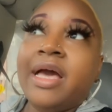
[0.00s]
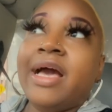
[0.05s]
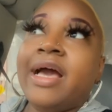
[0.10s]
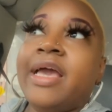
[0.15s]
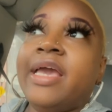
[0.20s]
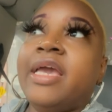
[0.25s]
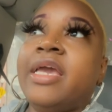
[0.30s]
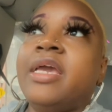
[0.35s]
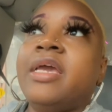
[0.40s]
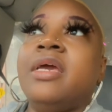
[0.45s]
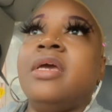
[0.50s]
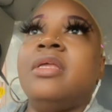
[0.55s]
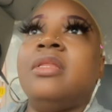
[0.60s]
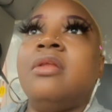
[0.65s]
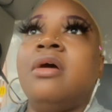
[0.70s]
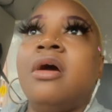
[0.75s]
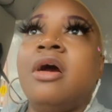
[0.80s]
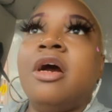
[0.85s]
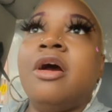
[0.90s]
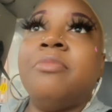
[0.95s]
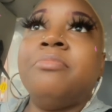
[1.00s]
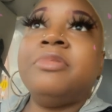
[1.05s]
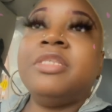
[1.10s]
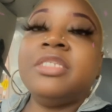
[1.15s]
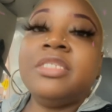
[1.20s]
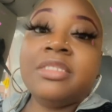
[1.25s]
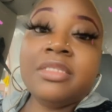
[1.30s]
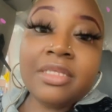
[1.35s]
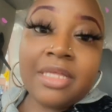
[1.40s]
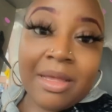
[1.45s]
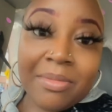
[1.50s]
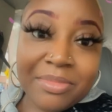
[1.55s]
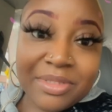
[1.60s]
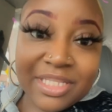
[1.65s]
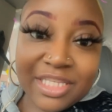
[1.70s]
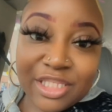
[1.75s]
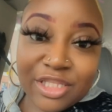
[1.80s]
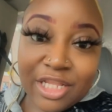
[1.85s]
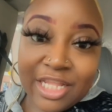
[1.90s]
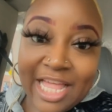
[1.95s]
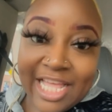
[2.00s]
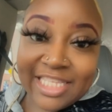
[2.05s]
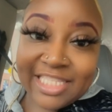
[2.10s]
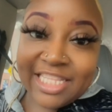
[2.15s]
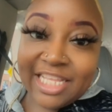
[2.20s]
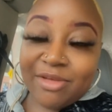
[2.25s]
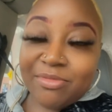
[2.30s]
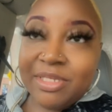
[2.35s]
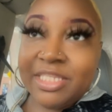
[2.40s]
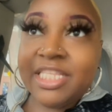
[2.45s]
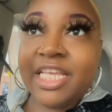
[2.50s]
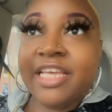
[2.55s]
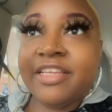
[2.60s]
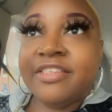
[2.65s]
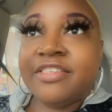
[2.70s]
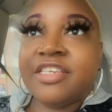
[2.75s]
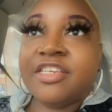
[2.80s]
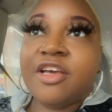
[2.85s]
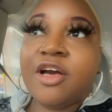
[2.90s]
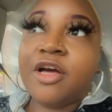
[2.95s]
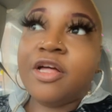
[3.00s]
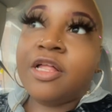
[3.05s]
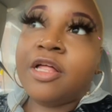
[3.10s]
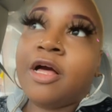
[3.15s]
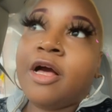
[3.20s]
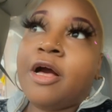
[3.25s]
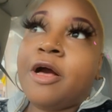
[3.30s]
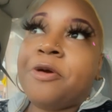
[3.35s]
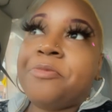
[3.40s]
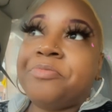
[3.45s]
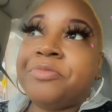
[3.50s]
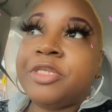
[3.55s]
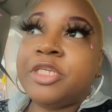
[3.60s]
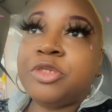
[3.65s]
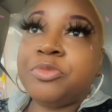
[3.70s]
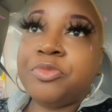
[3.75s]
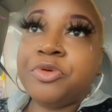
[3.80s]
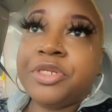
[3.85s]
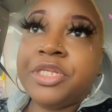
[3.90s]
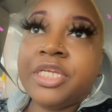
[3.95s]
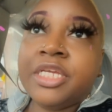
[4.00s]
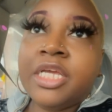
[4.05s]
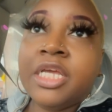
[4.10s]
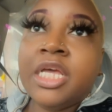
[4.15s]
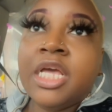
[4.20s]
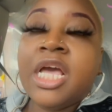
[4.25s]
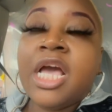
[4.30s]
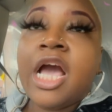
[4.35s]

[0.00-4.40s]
And this is the last thing I'm gonna say to y'all this morning.